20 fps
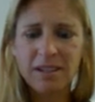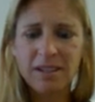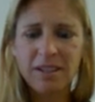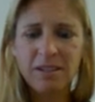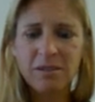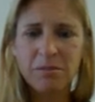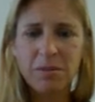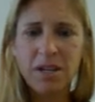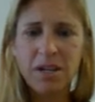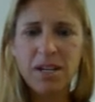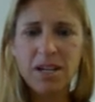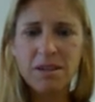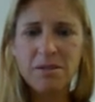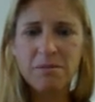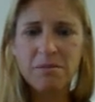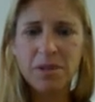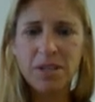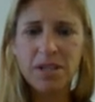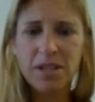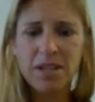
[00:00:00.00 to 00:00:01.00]
The
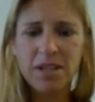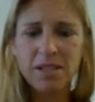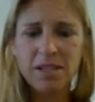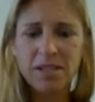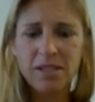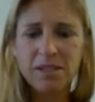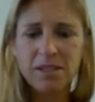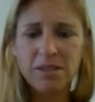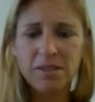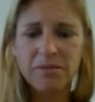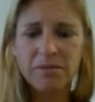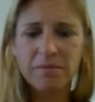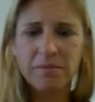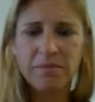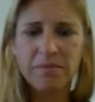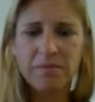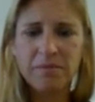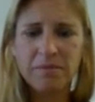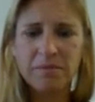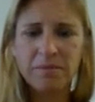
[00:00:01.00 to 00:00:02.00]
medium piece
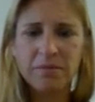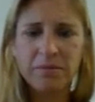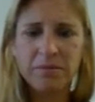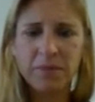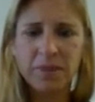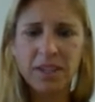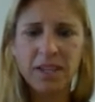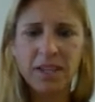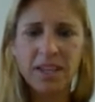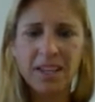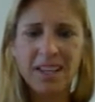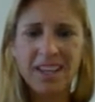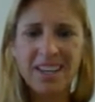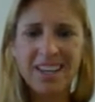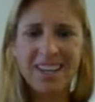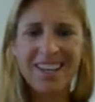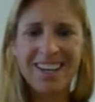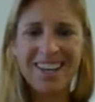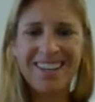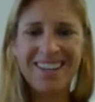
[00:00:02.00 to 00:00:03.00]

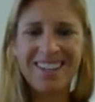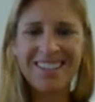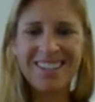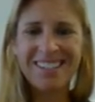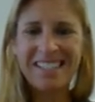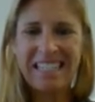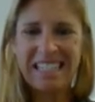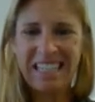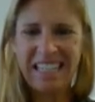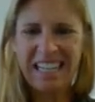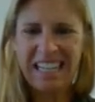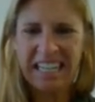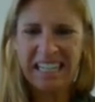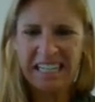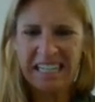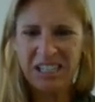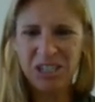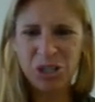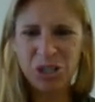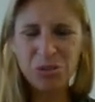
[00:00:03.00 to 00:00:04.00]
is
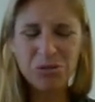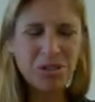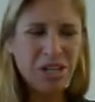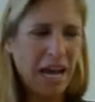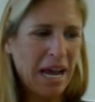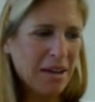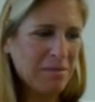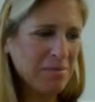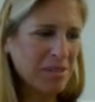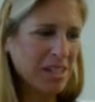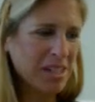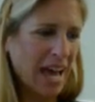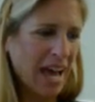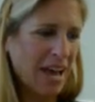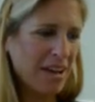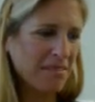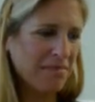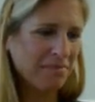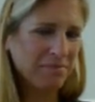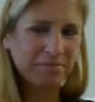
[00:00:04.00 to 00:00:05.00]
2 times
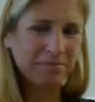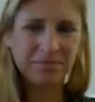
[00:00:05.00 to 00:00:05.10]
that.